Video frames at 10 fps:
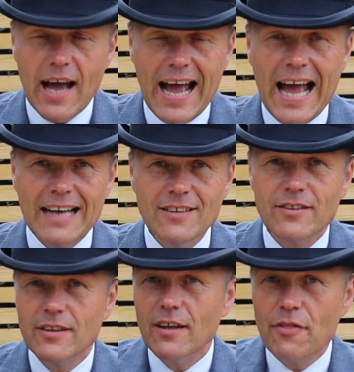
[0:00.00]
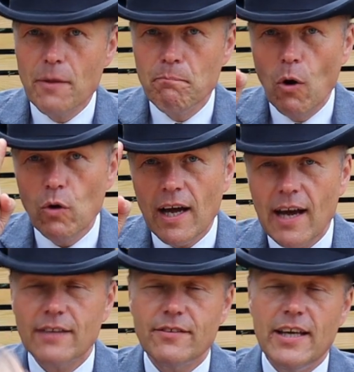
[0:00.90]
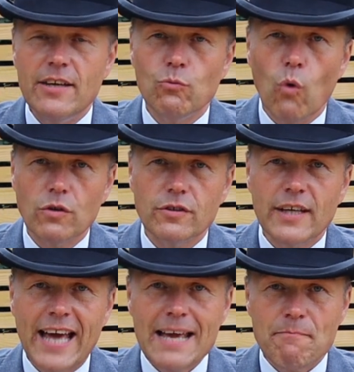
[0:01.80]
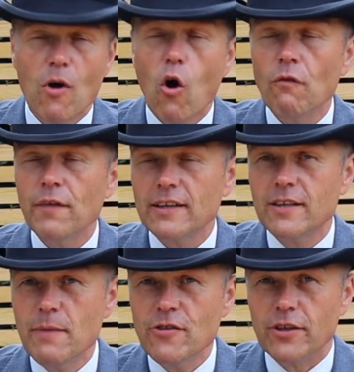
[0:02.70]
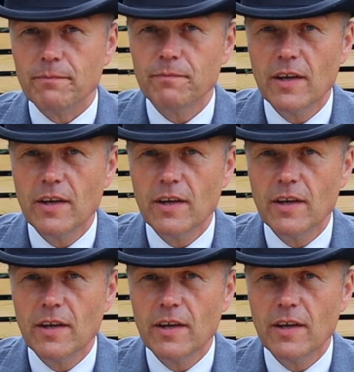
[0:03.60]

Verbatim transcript: And the bowler hat is what came of that commission.